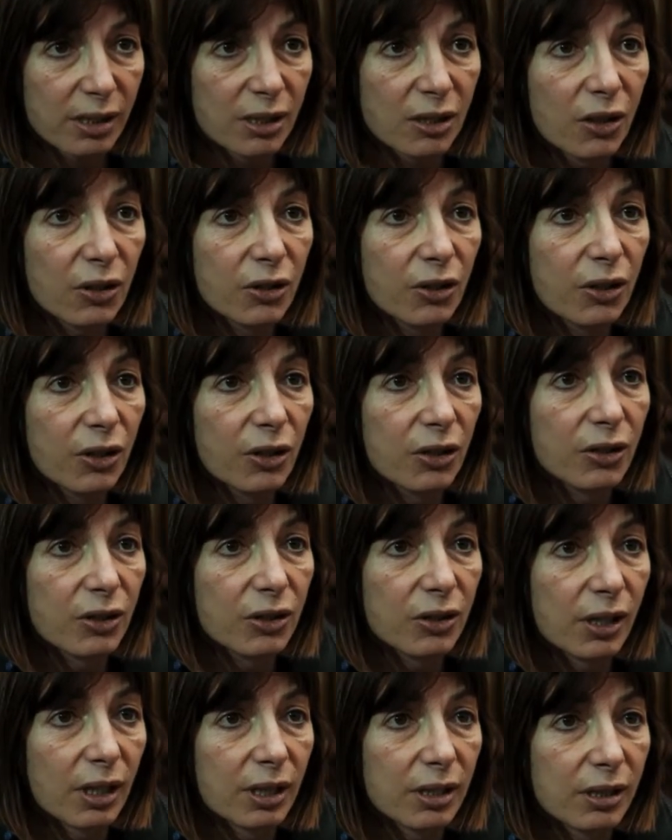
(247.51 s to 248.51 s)
It's no
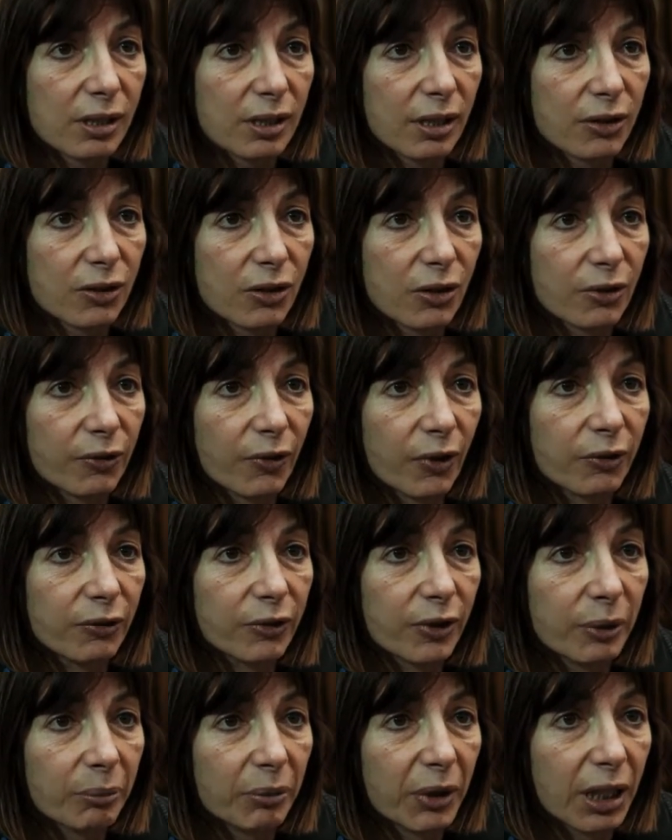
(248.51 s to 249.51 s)
good sort of
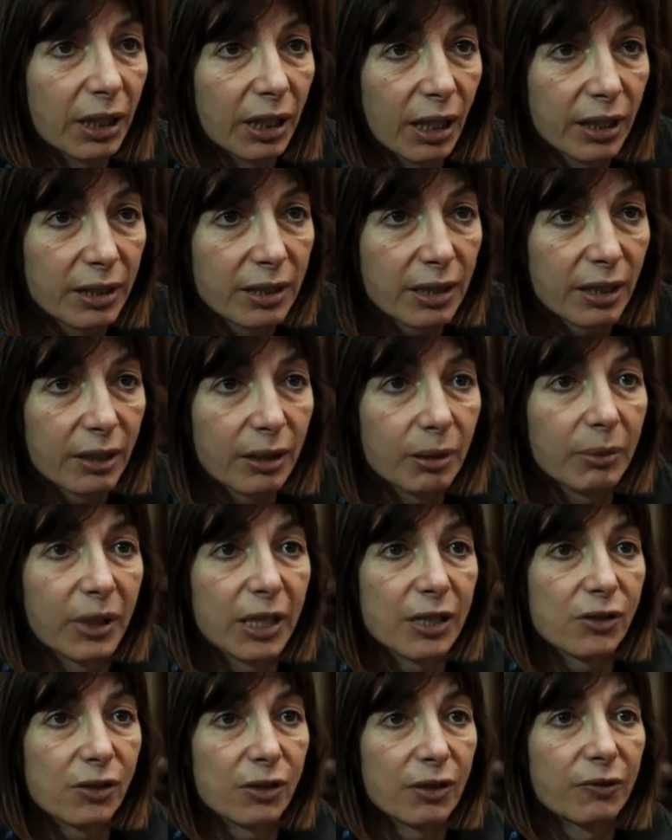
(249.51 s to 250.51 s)
offering me an idea
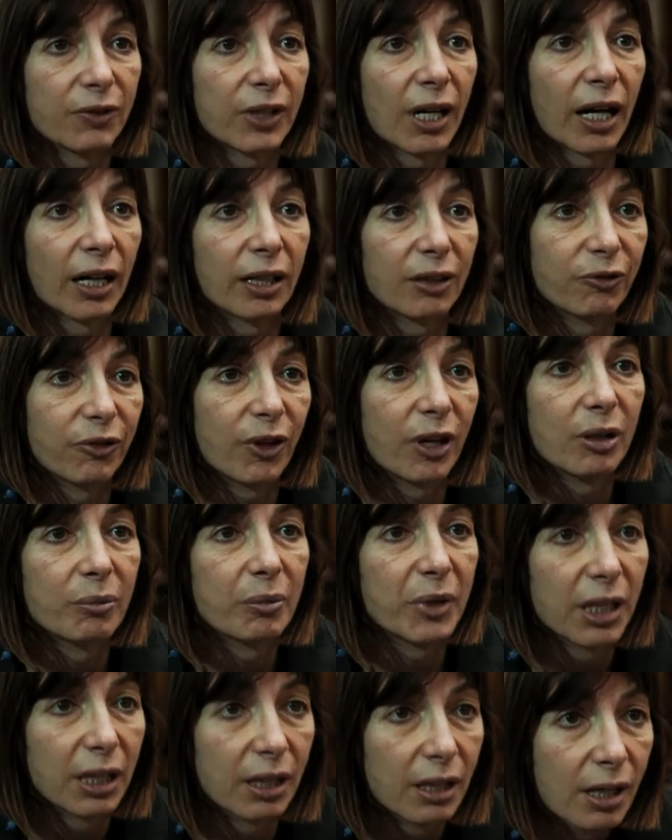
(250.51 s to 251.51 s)
about sort of yak
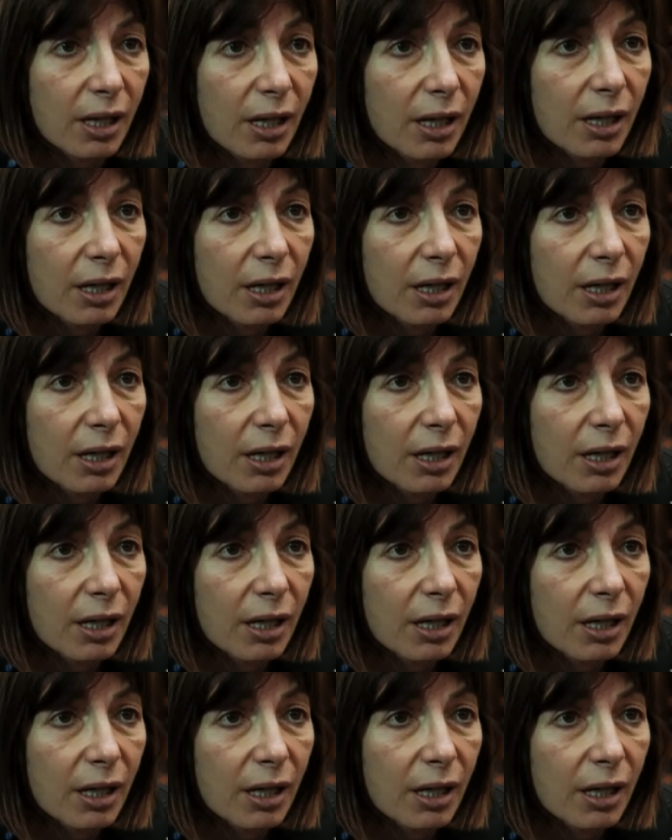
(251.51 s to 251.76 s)
farming